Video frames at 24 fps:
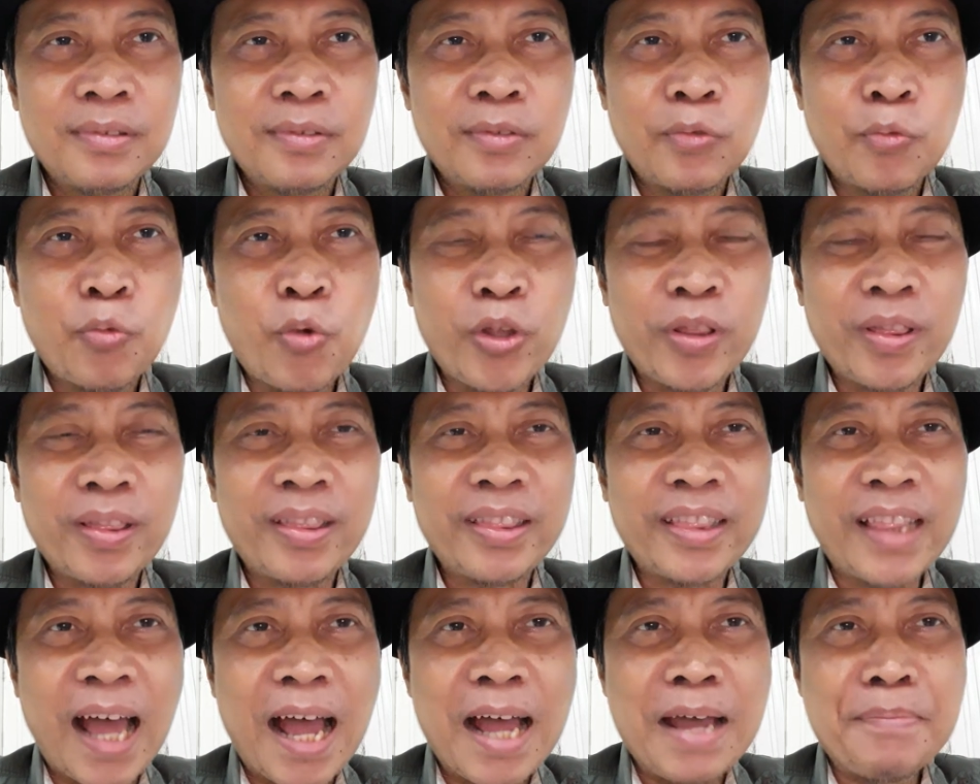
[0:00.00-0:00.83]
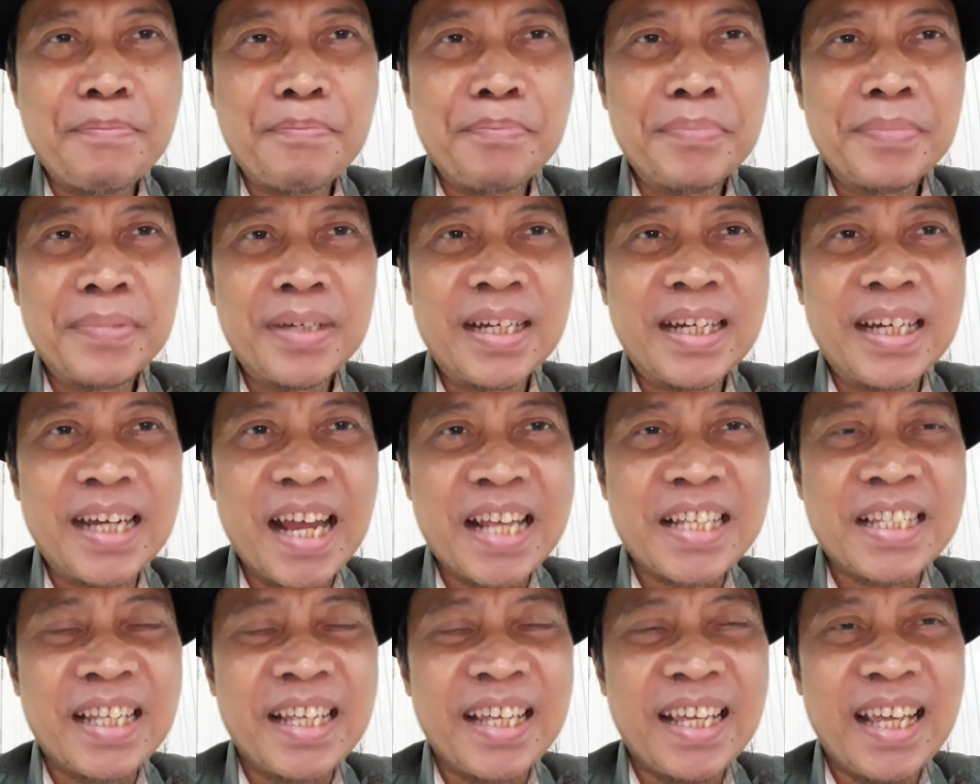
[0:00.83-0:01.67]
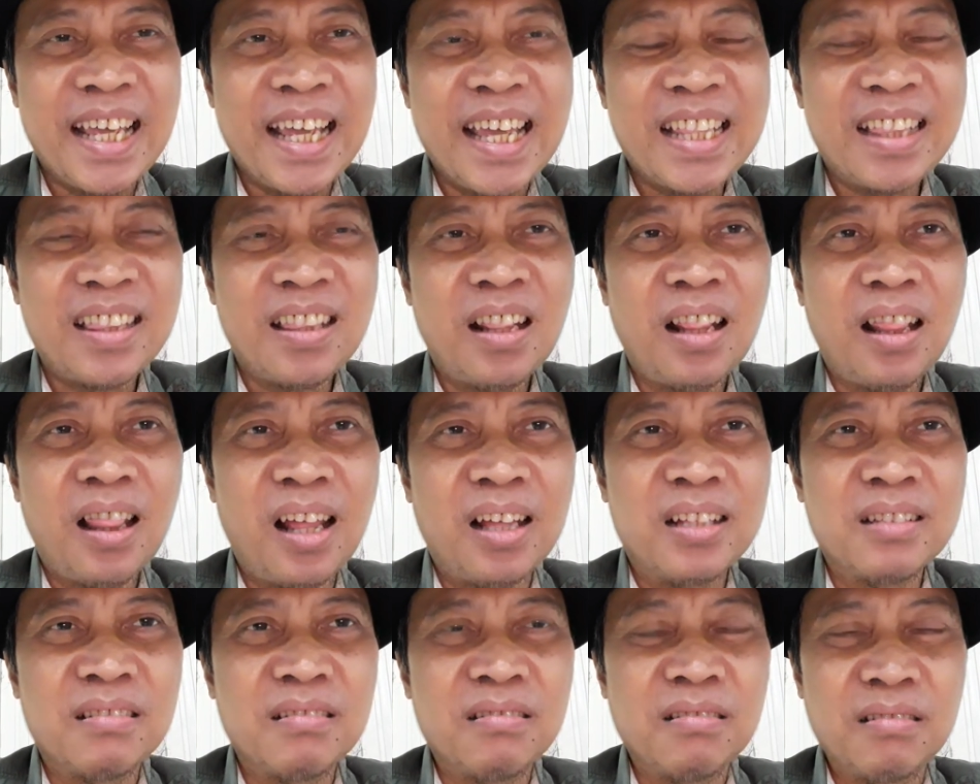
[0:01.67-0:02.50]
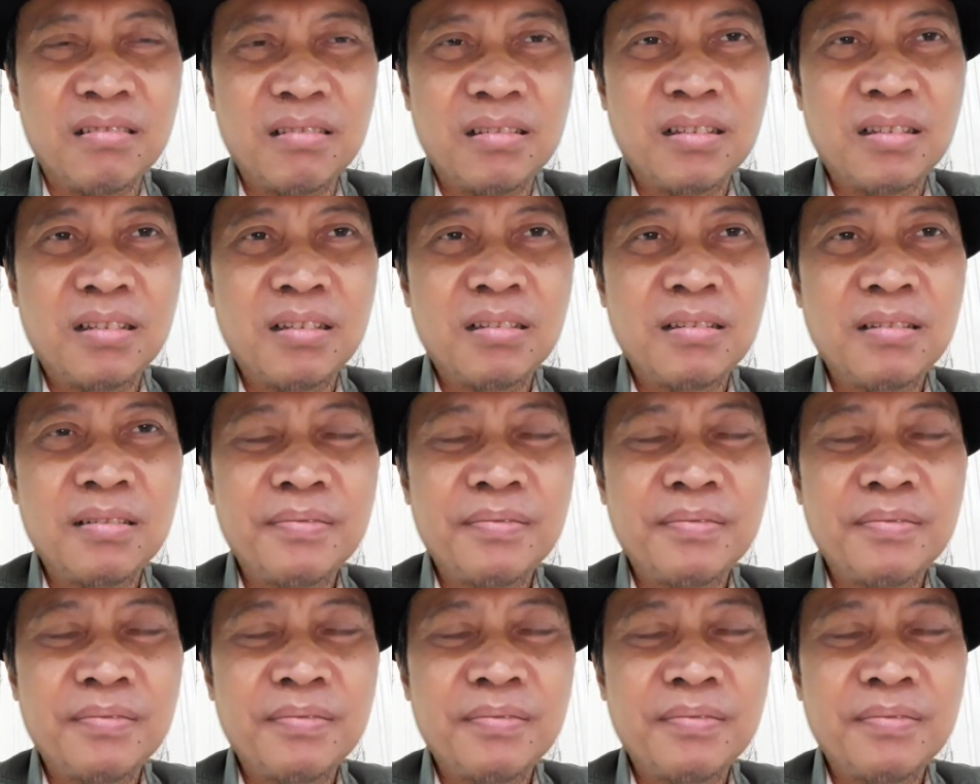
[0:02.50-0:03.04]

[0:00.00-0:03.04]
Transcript: What time does he eat lunch?